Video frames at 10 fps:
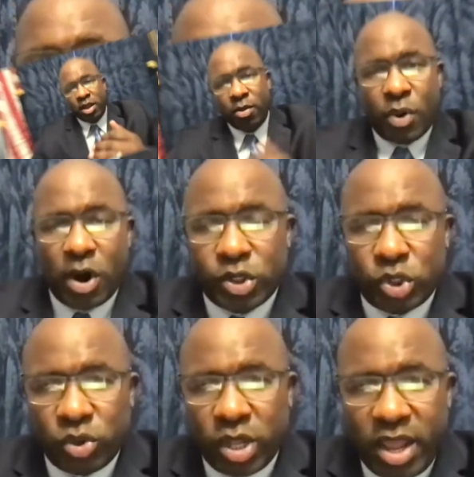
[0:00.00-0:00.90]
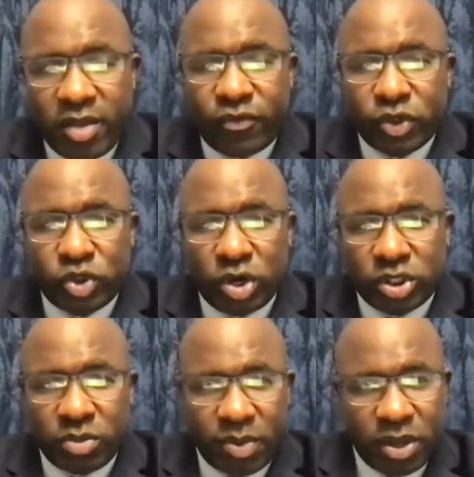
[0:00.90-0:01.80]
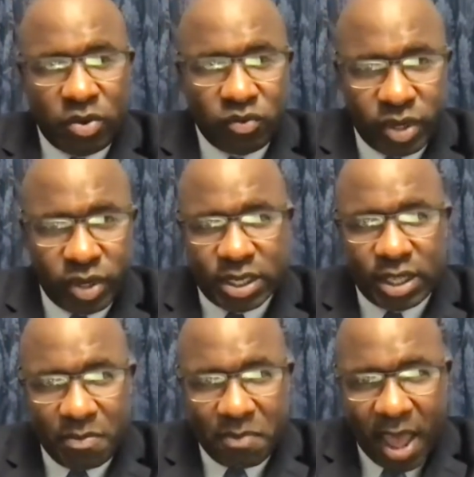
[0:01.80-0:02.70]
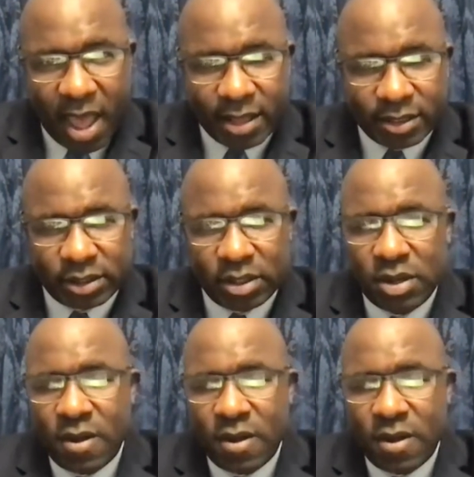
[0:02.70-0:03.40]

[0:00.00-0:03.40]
Part 2, the infrastructure bill, recently passed.